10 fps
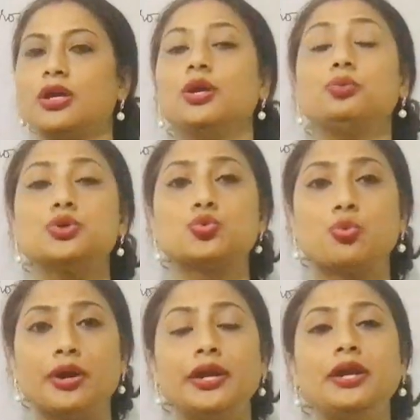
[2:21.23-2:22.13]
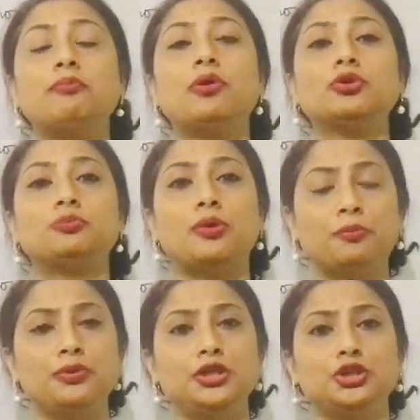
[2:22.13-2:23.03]
He was worried about the
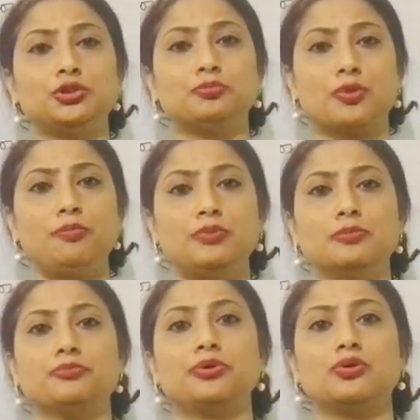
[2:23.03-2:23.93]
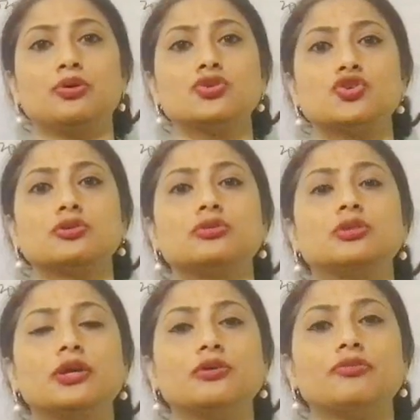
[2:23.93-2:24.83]
population problem because
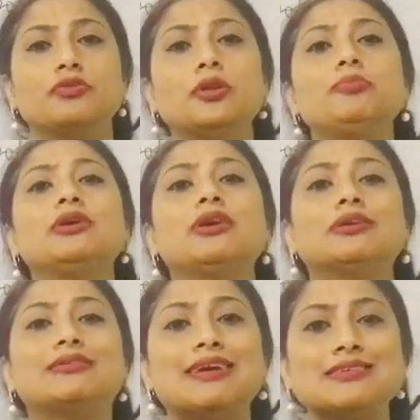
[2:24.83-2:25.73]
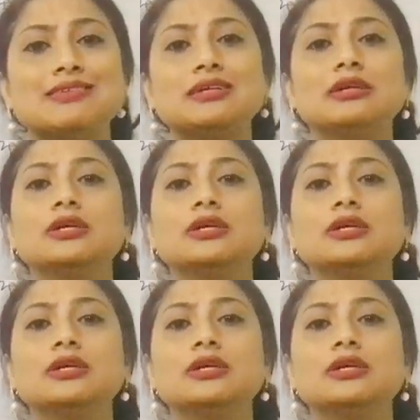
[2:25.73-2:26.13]
there will be a drastic